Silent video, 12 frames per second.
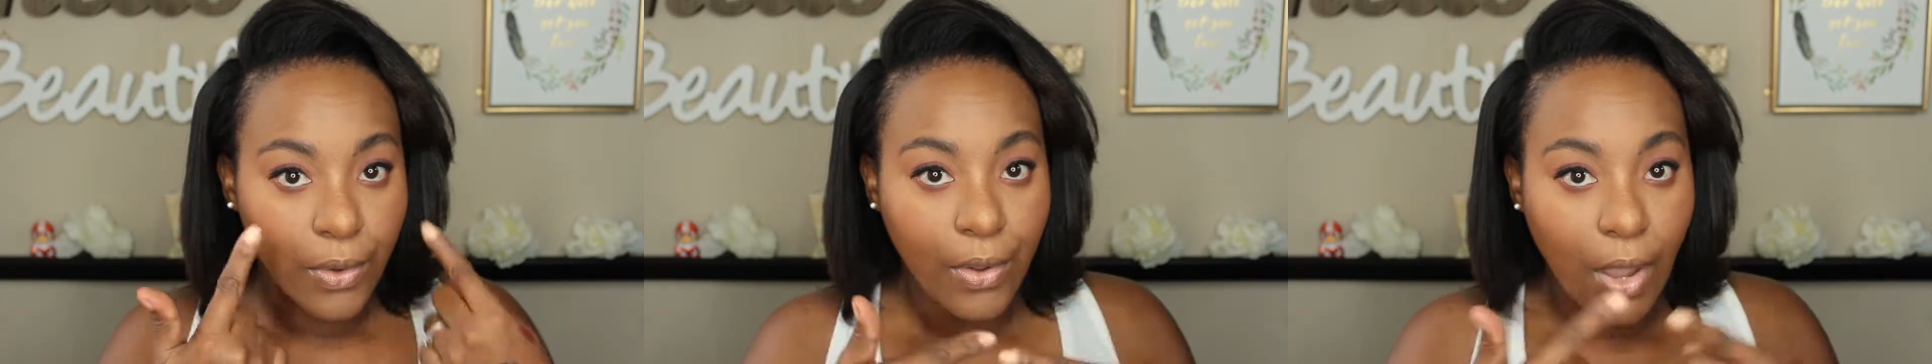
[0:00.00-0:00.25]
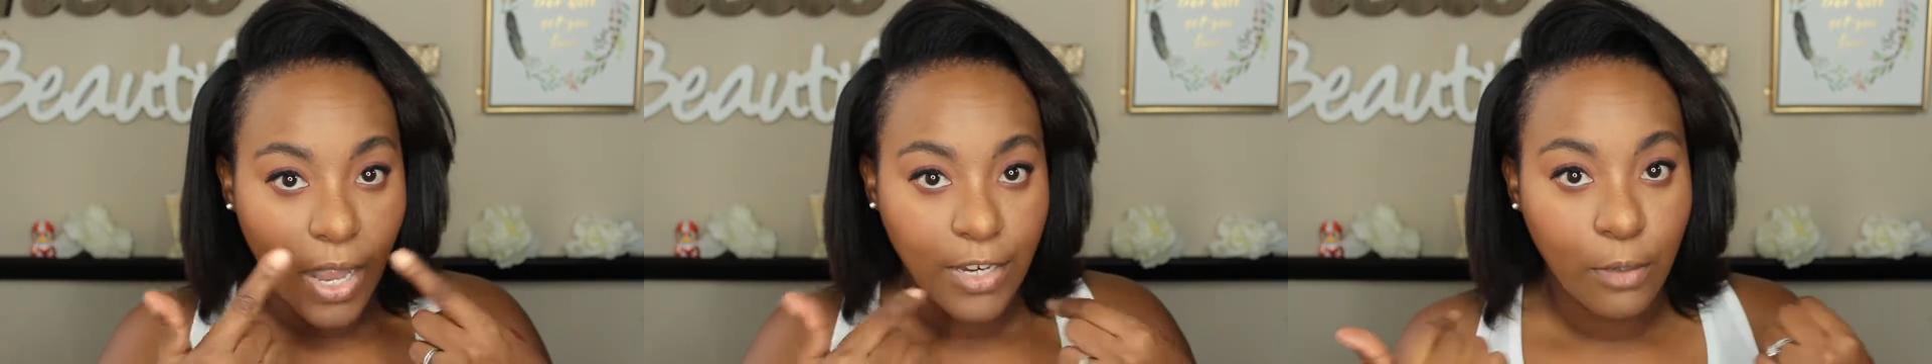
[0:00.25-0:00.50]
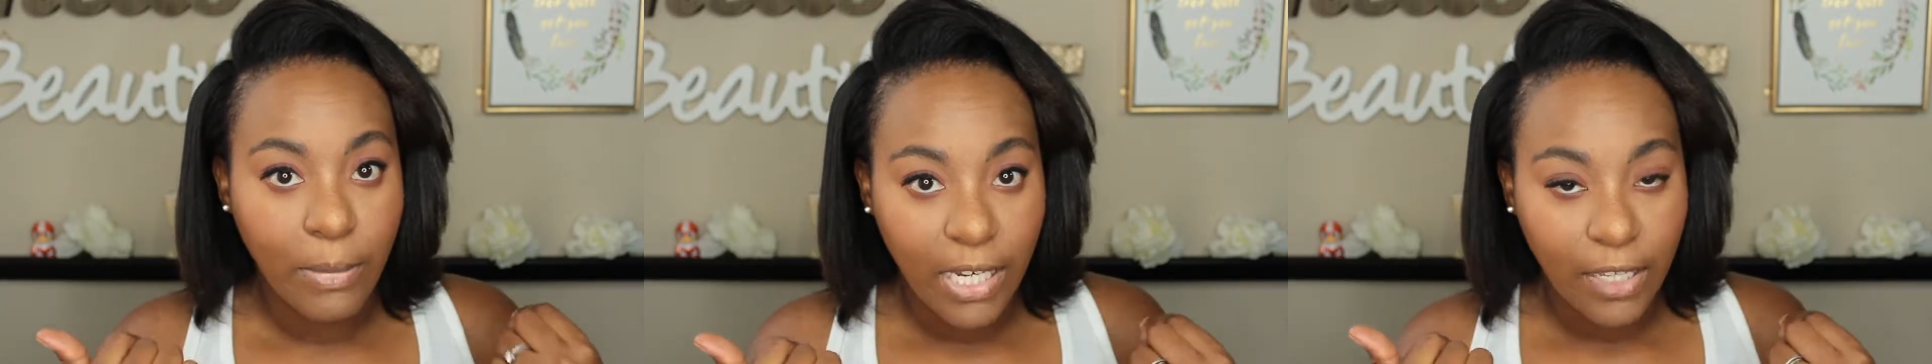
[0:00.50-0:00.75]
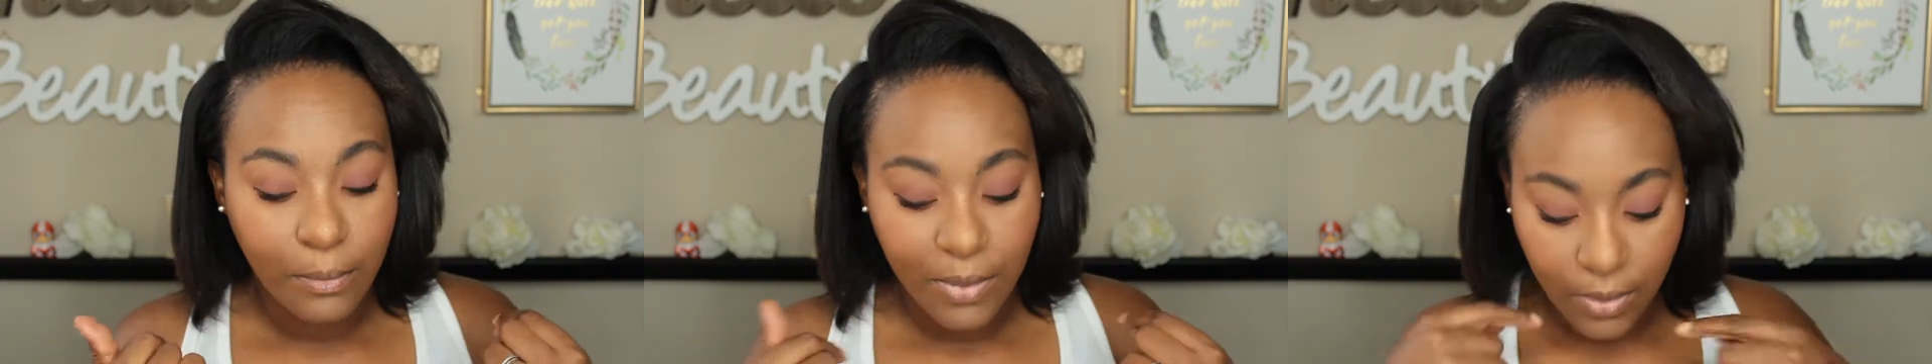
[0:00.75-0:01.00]
Gotta do my
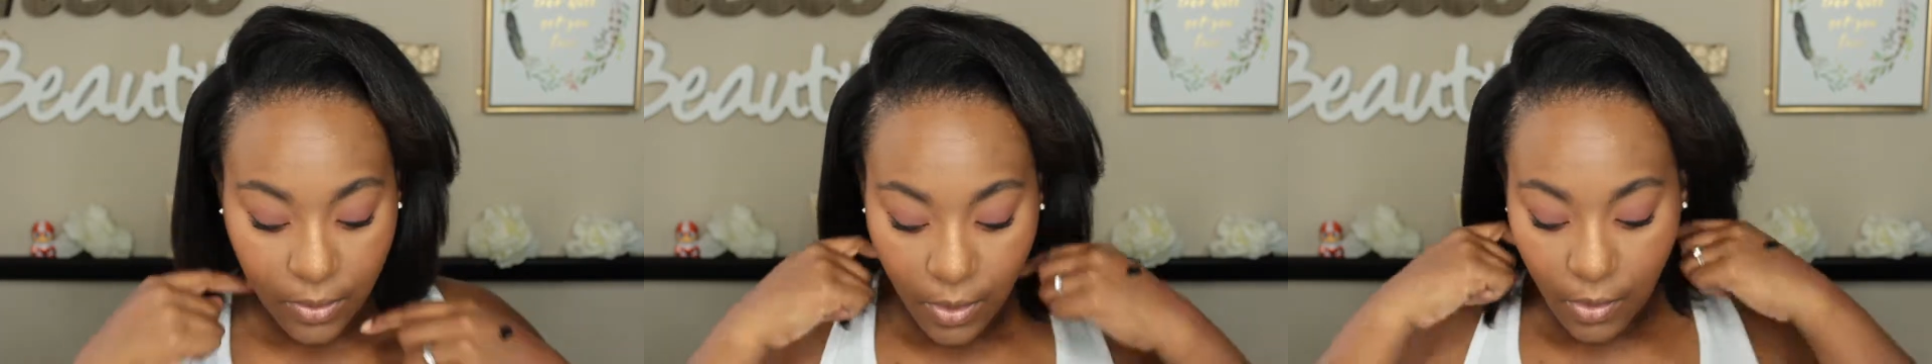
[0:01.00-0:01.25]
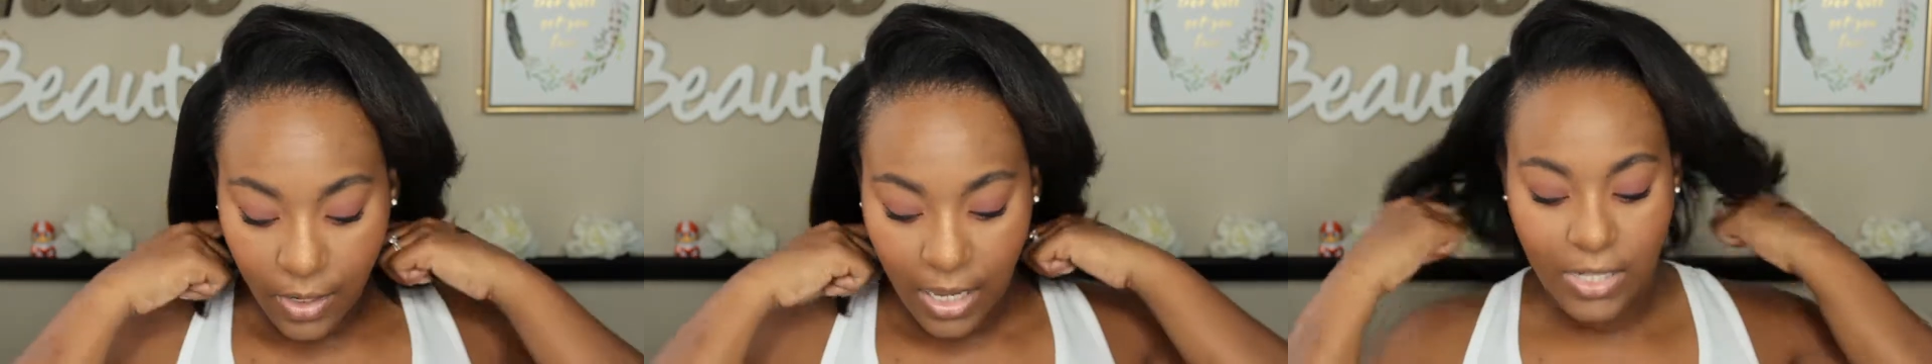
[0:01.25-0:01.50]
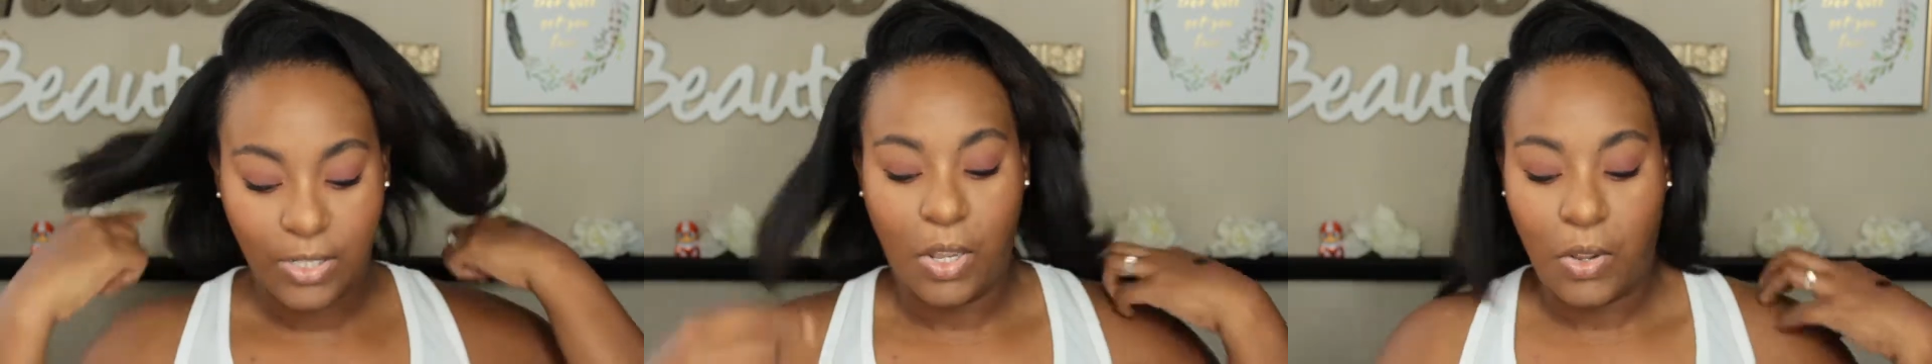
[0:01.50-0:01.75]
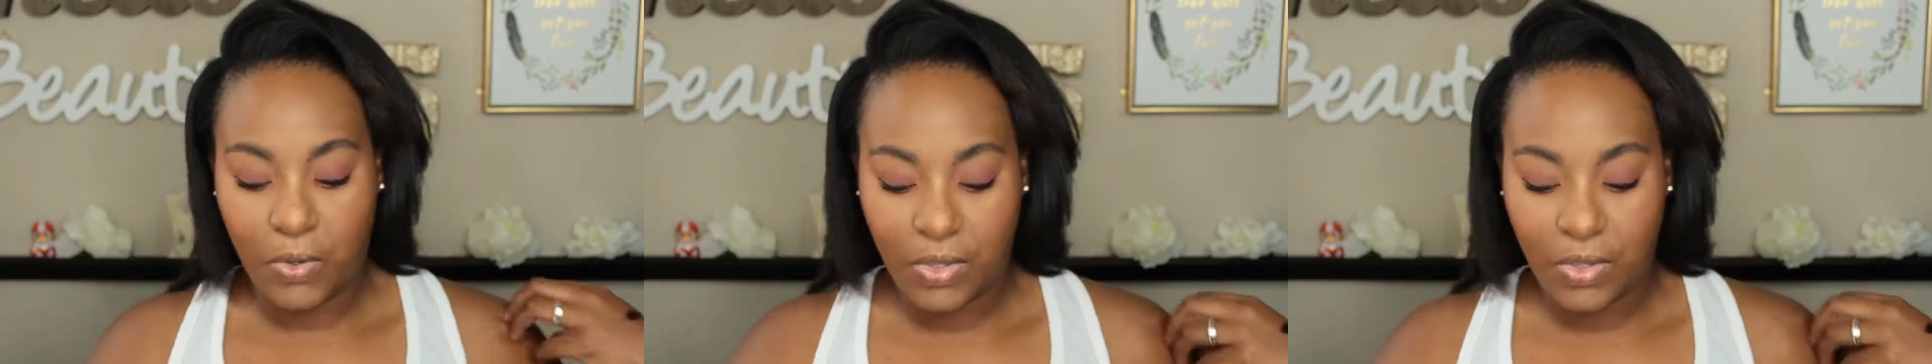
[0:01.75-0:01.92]
lips. Okay, so